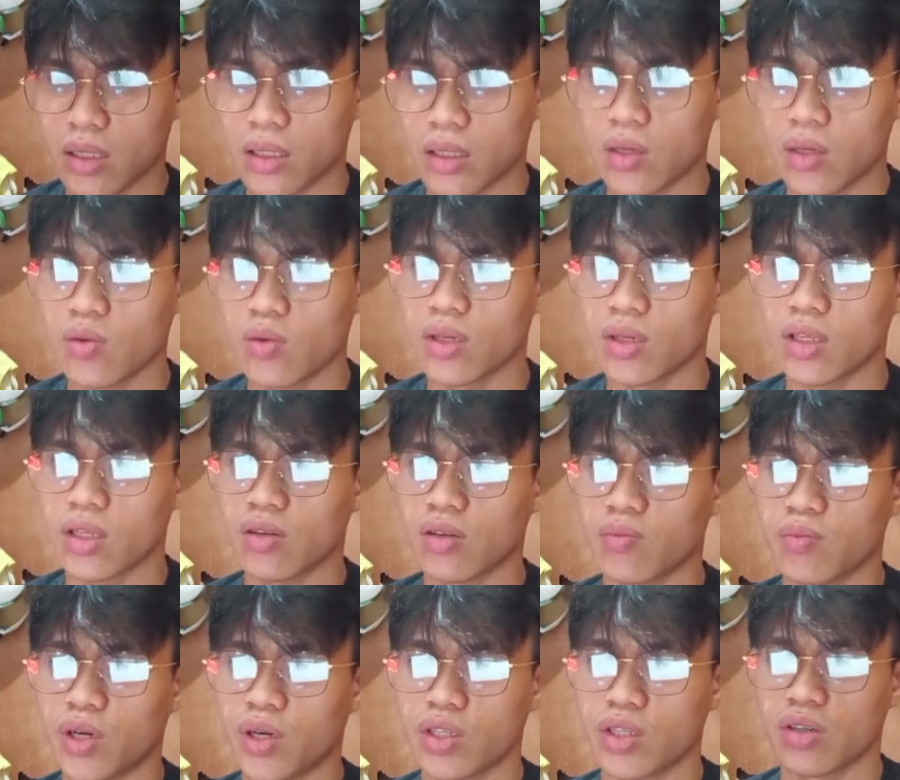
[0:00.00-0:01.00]
unit
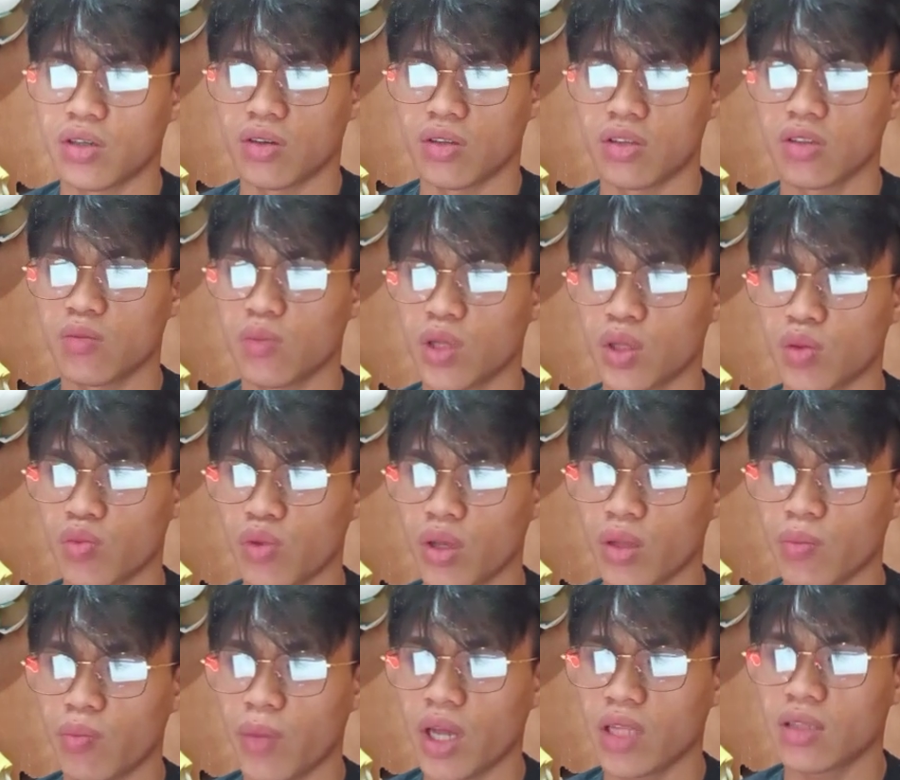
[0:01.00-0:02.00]
conversions between
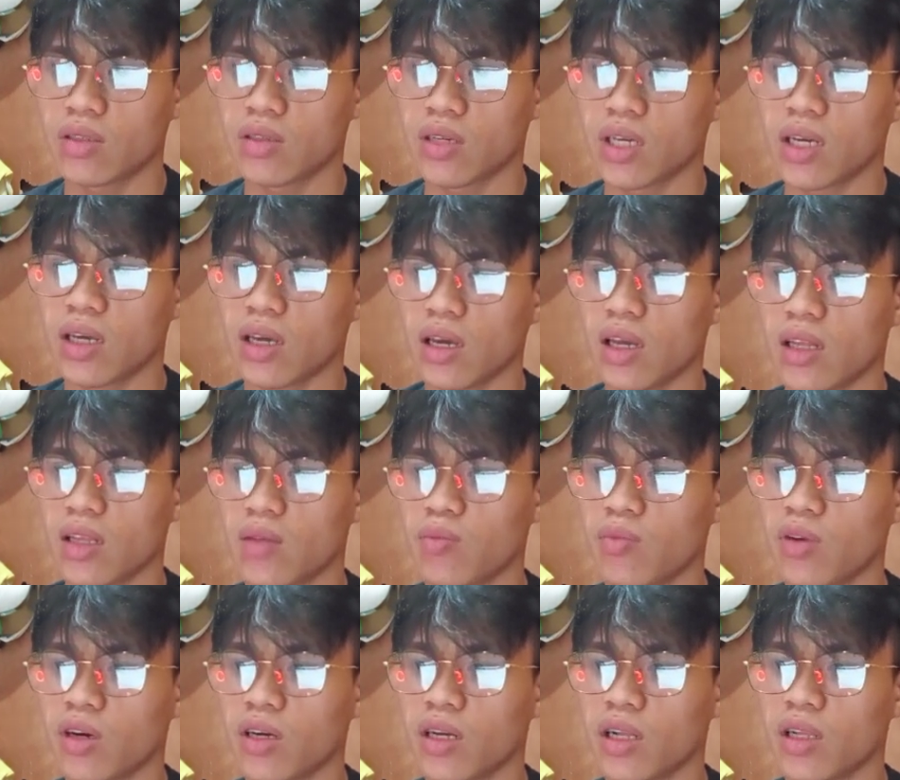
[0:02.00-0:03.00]
metric and
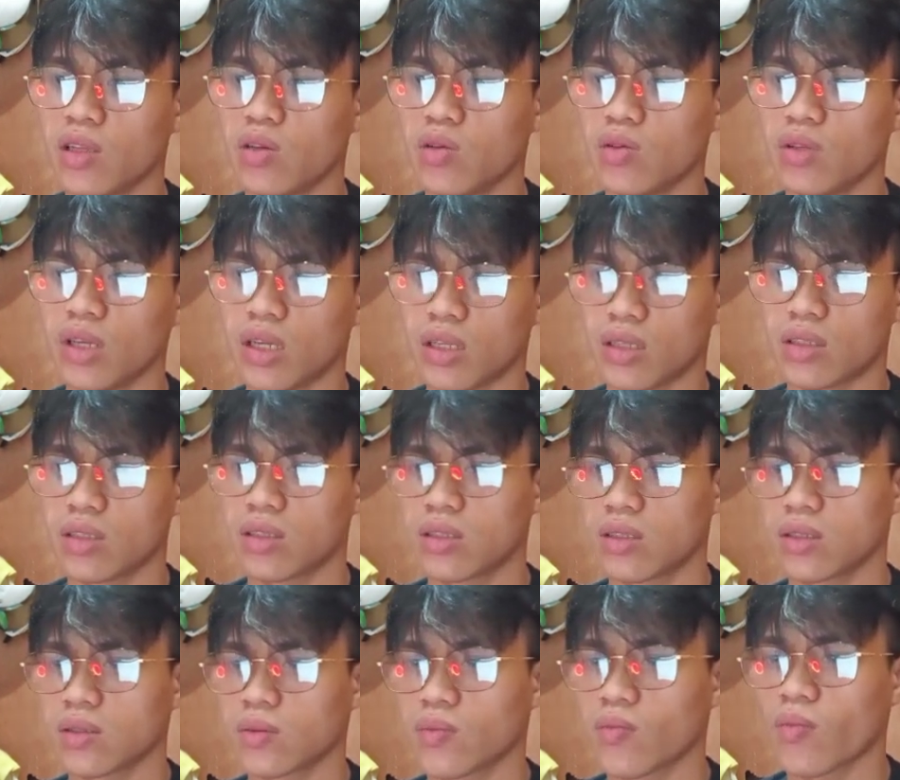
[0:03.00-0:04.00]
imperial
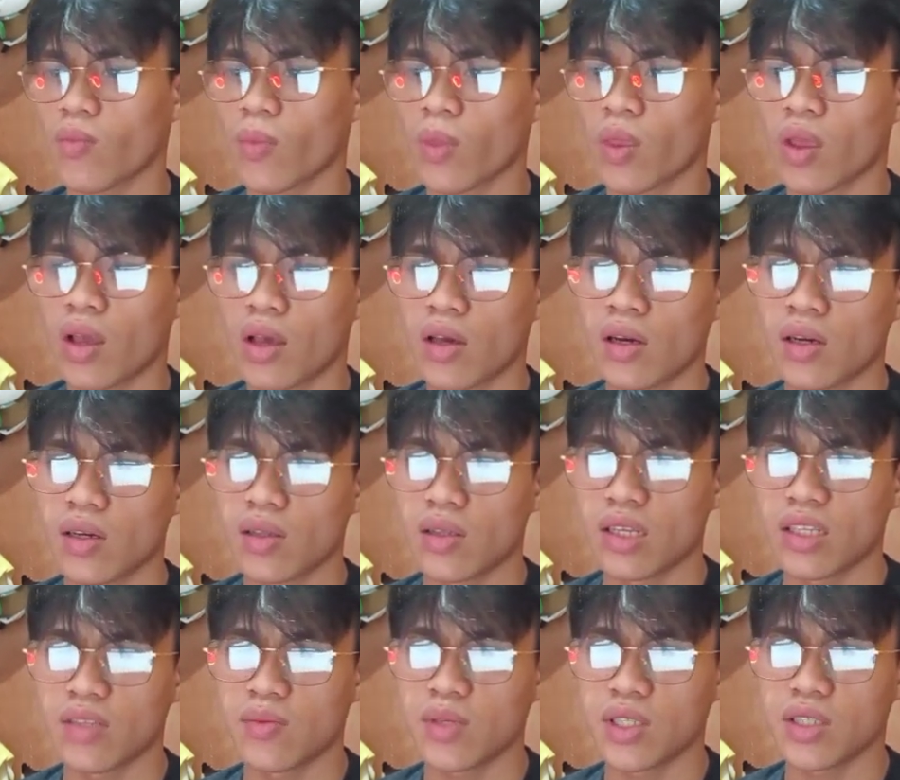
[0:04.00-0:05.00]
units.
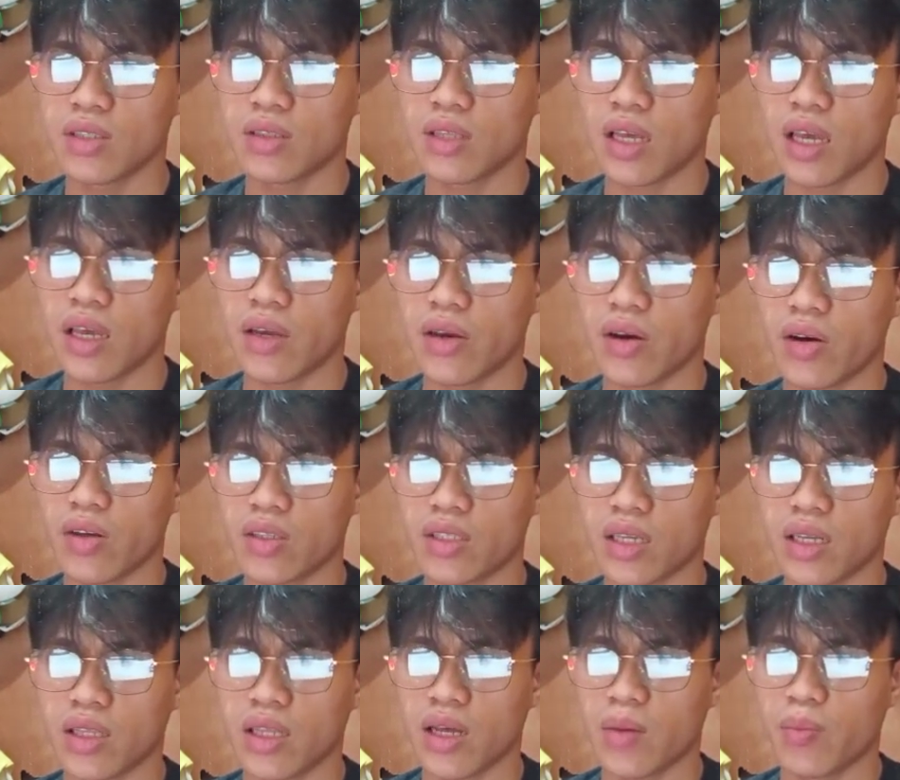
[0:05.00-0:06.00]
This mistake caused a
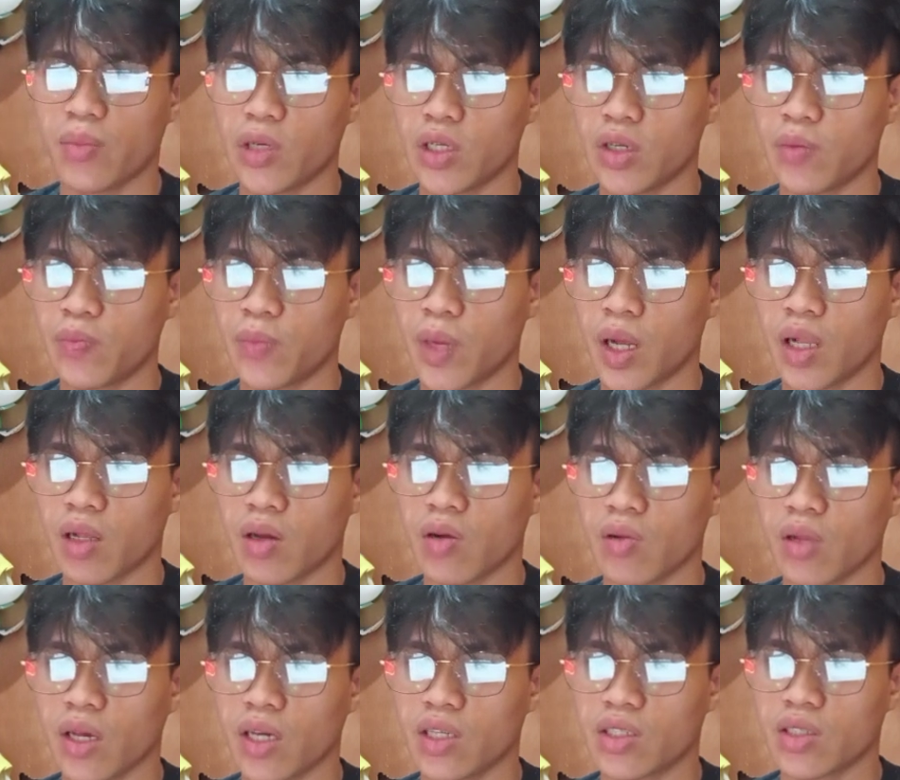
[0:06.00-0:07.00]
number of
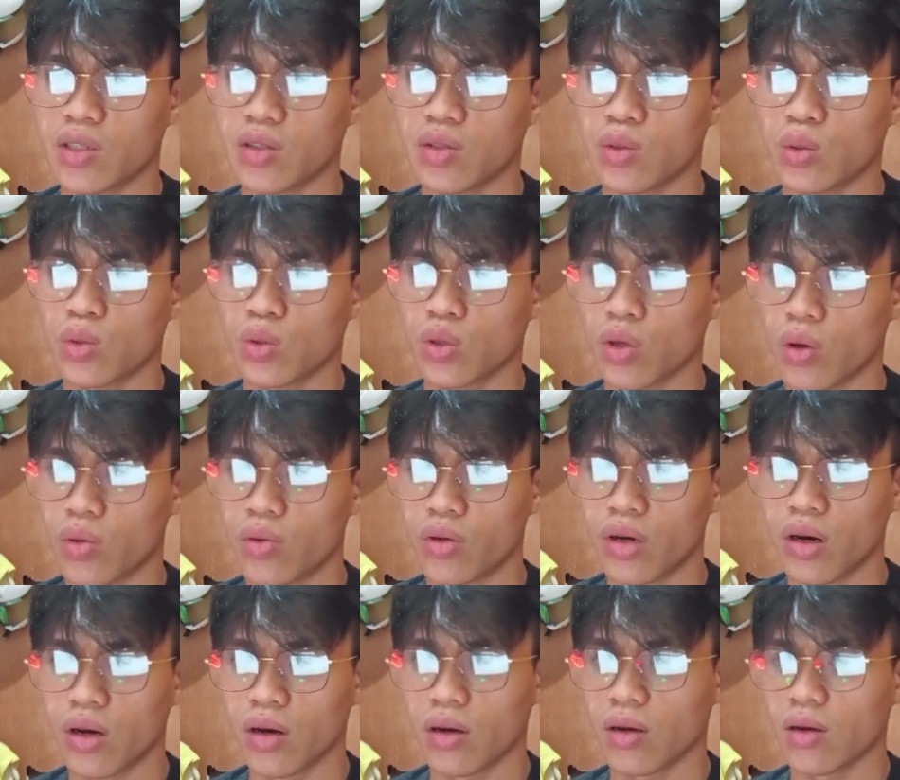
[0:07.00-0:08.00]
calculations to go
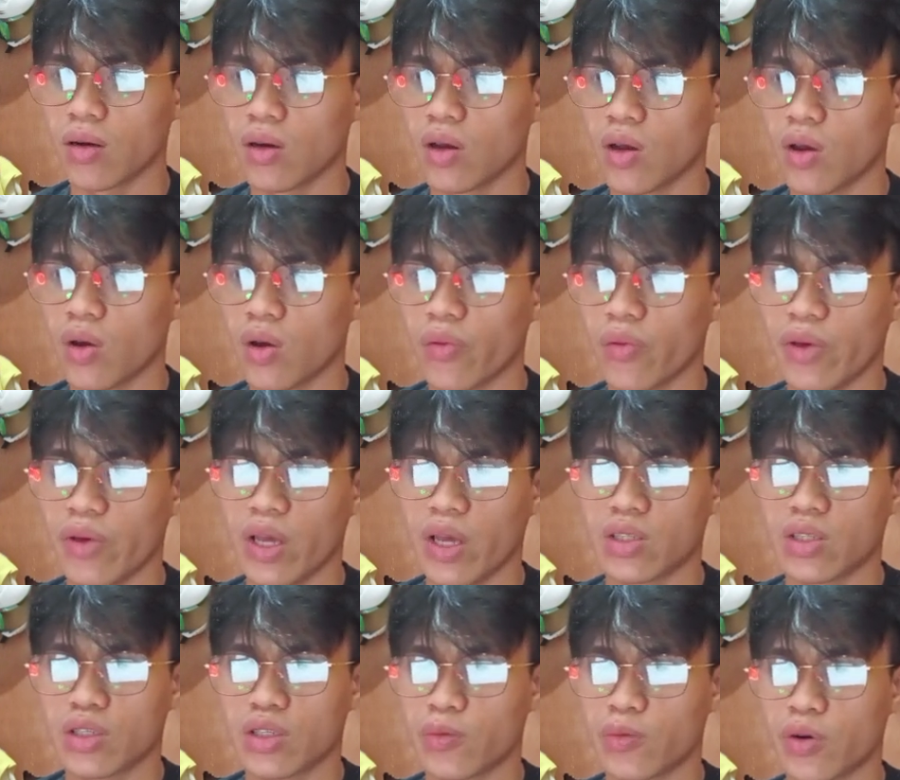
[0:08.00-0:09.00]
wrong,
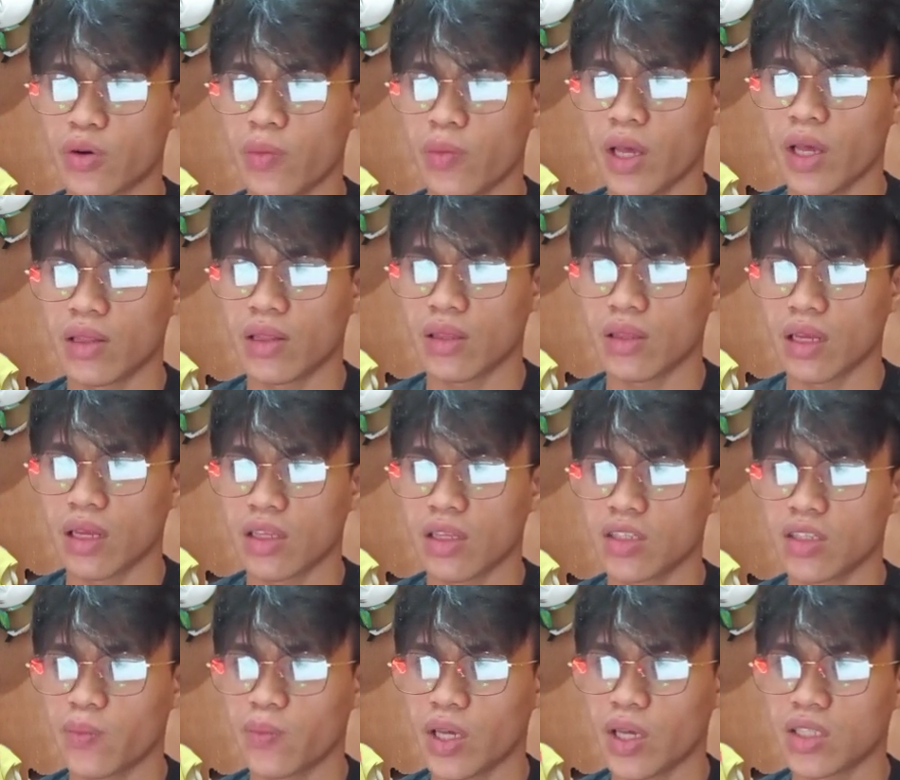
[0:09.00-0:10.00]
which prevented the
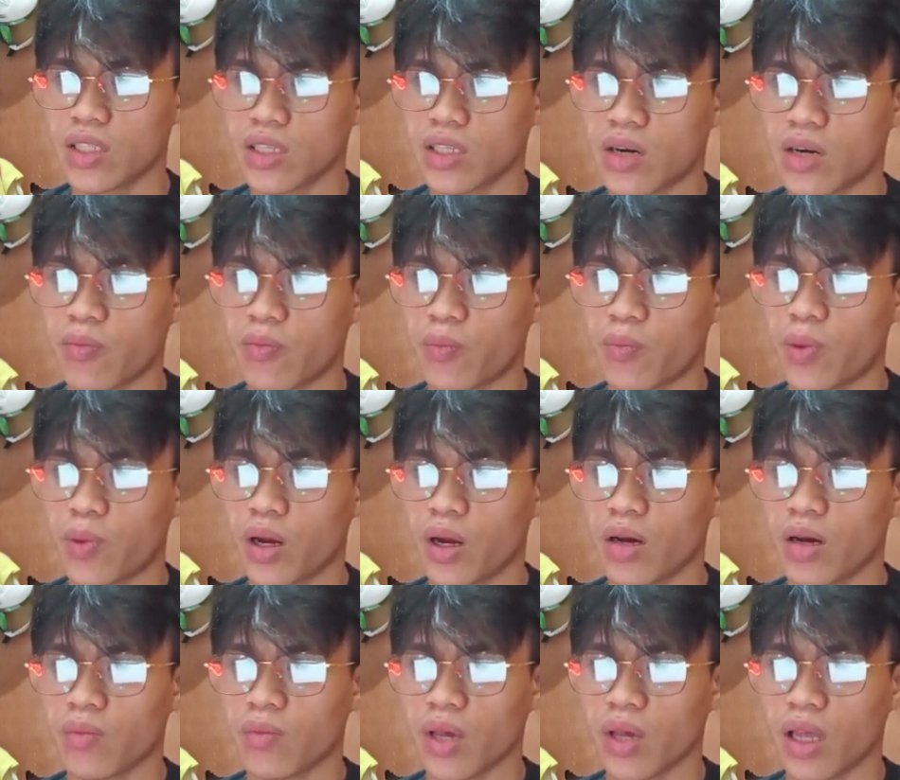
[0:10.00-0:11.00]
spacecraft
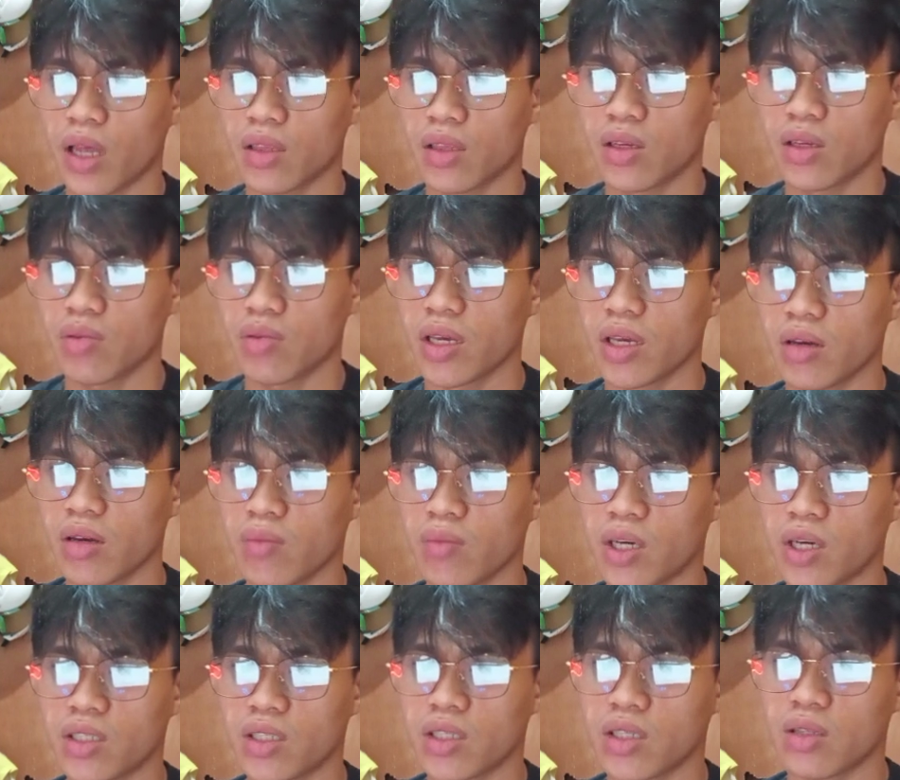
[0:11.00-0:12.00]
from entering
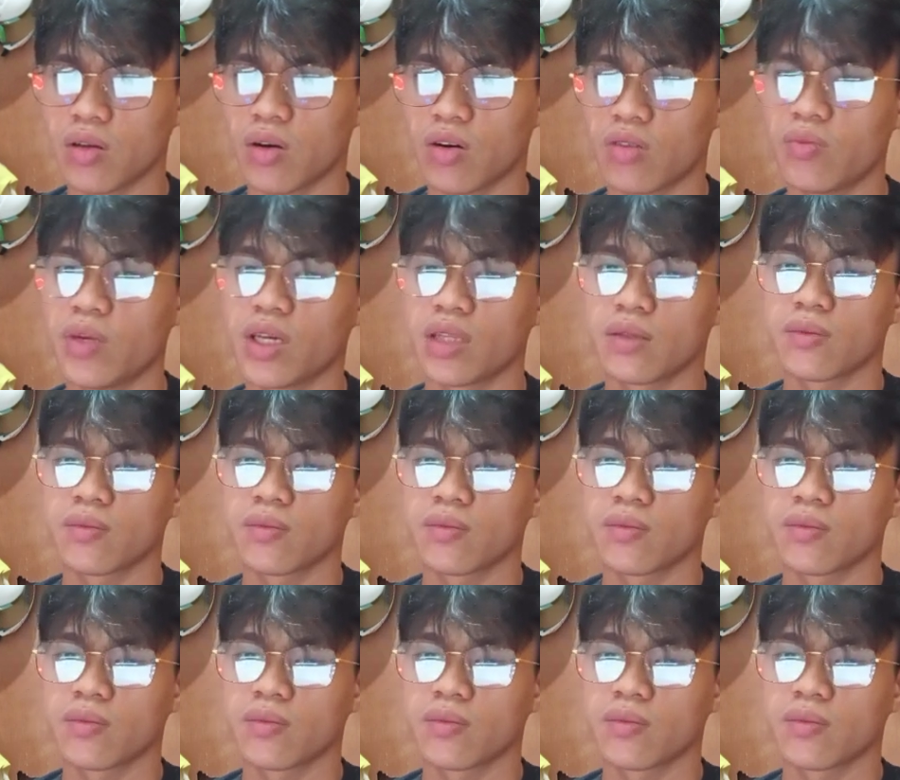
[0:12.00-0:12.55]
Martian orbit.